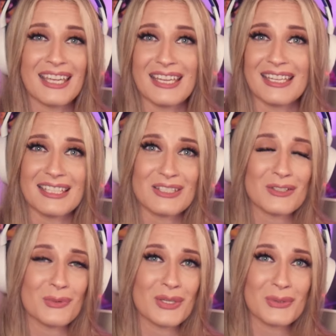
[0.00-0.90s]
and
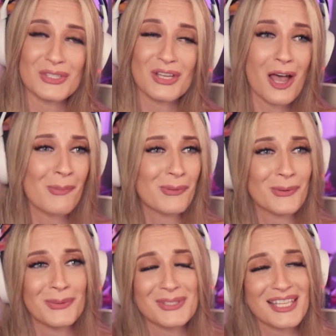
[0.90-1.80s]
you know he goes to
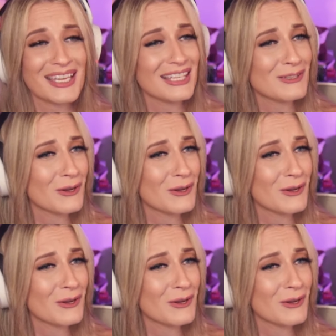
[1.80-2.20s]
Kabru and he's like,